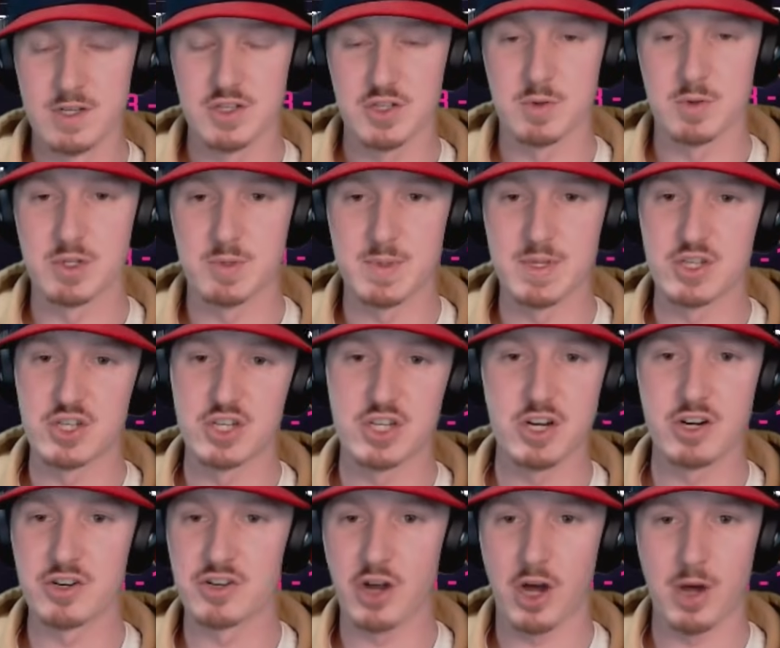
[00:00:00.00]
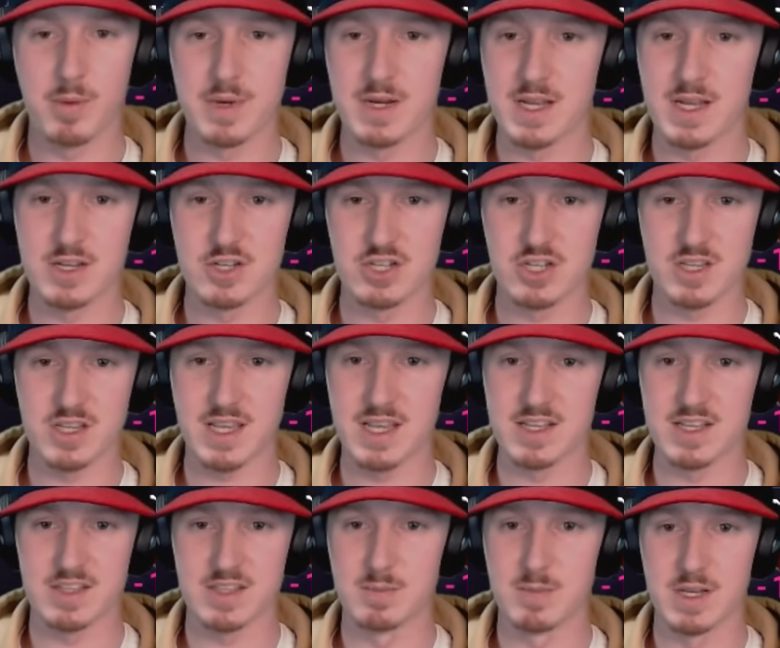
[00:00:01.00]
So it's been sheer domination
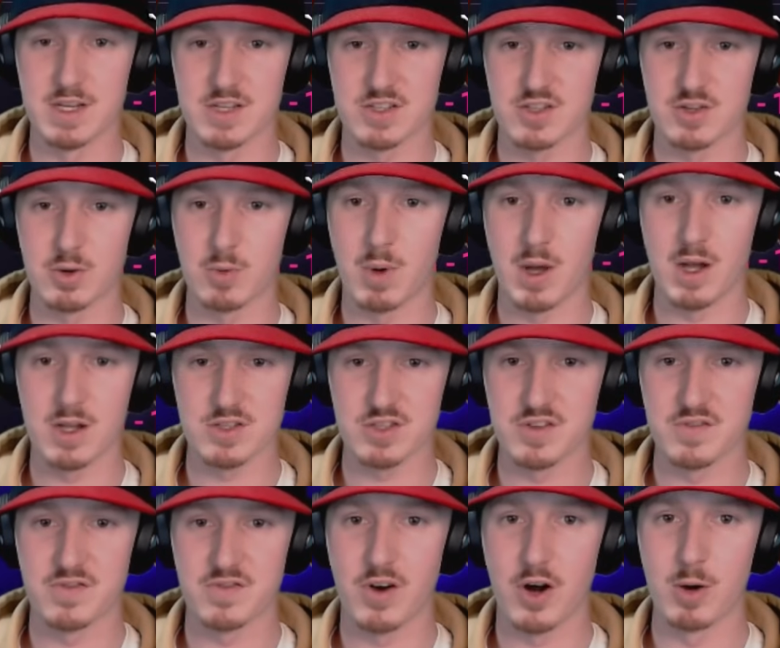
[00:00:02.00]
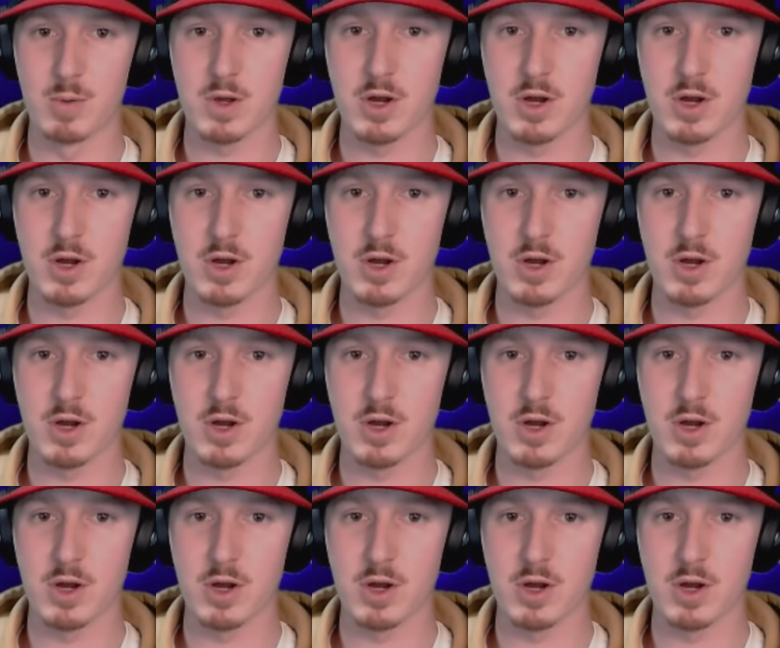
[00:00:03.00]
against the Minnesota Wild so far.